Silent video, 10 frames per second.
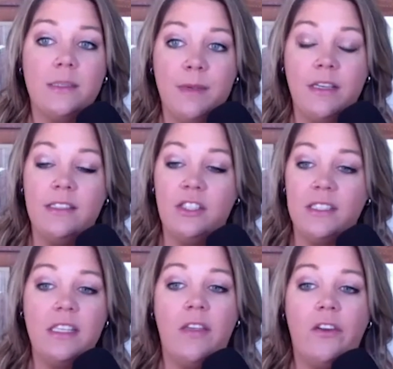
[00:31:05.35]
Because
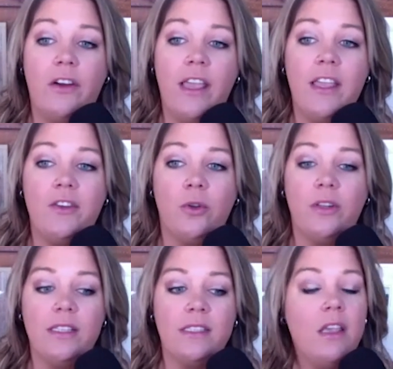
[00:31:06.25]
just the other day he
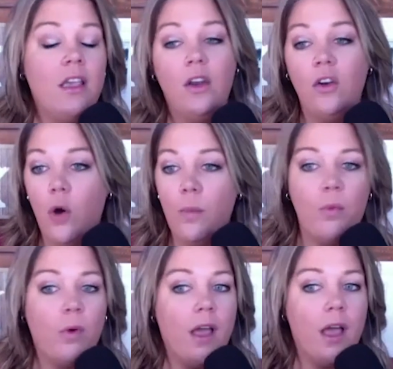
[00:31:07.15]
told us, nope,
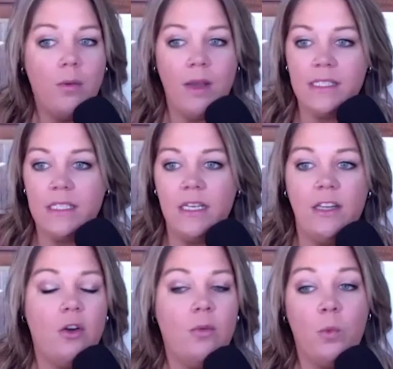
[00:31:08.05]
we're not resting,
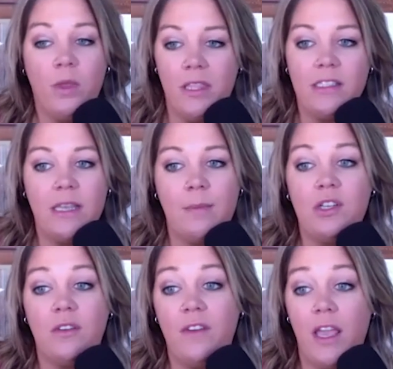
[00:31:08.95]
you know, with the
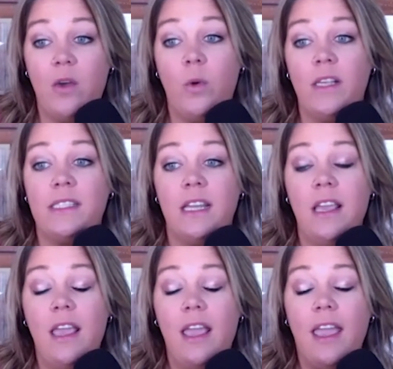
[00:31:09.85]
exception of Nyquist
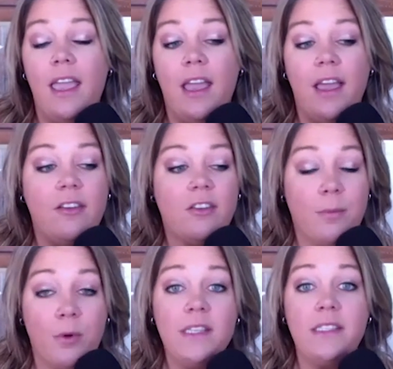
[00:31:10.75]
and
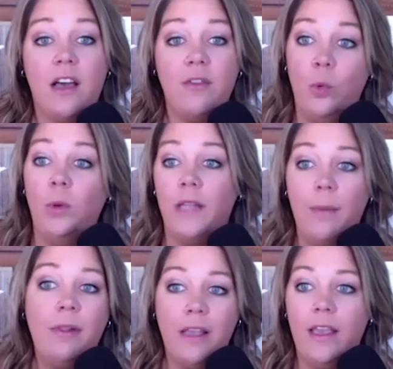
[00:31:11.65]
Kaprizov, who will
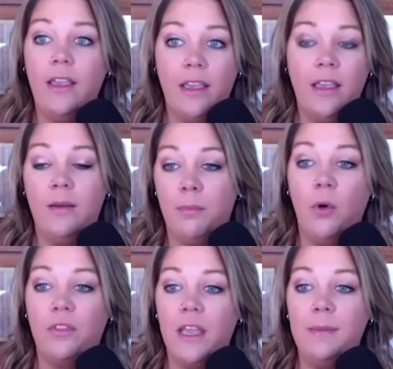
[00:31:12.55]
not play in
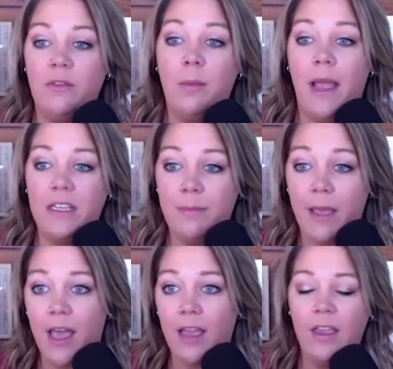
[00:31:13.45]
both games of a back to
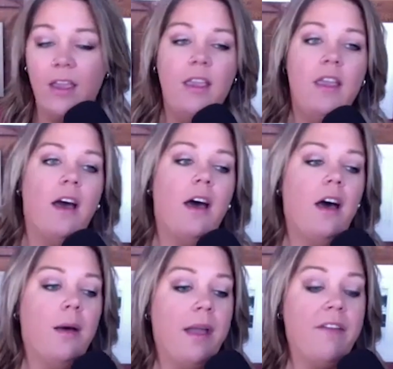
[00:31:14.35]
back.
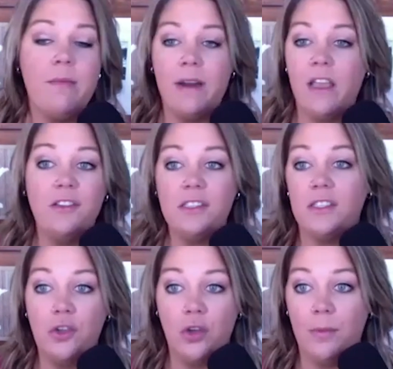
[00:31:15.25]
Everybody else is
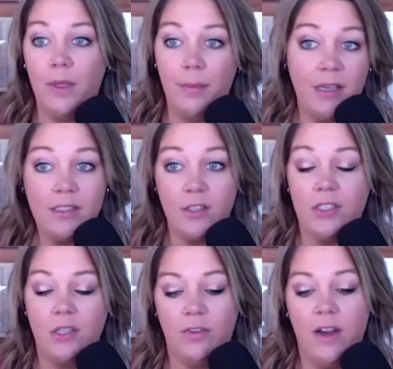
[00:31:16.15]
still going to play because they're
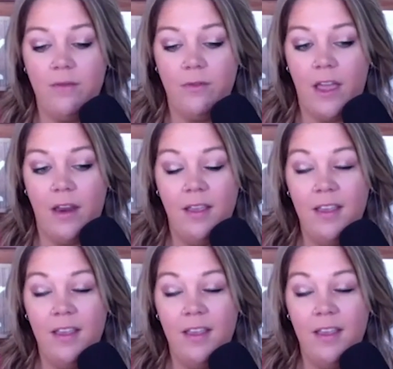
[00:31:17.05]
still fighting for that.